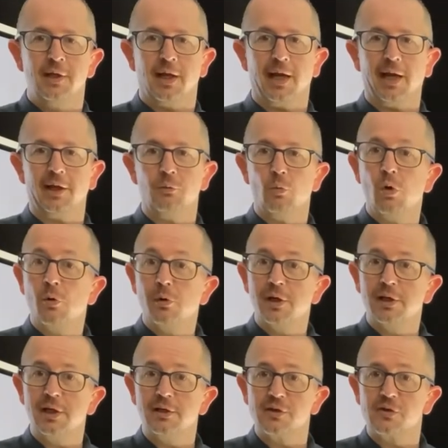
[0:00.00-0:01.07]
And what
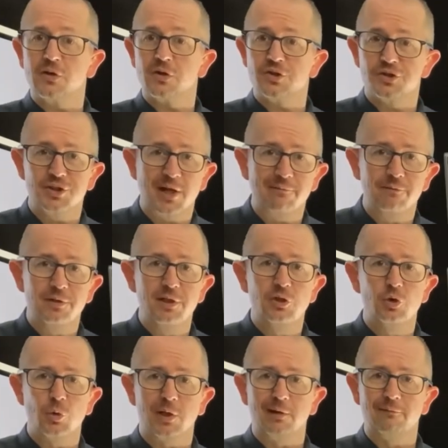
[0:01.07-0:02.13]
we need is a
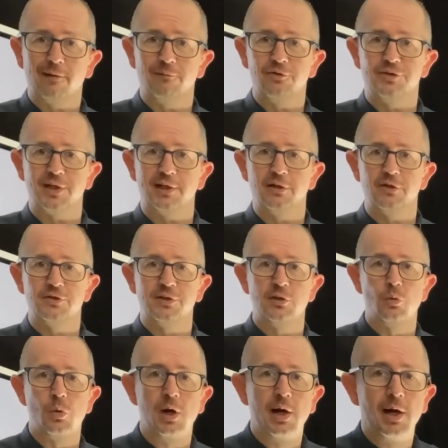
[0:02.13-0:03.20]
1725 stainless
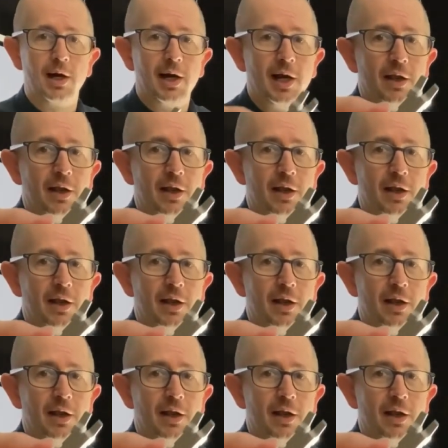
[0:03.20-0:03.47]
steel wire,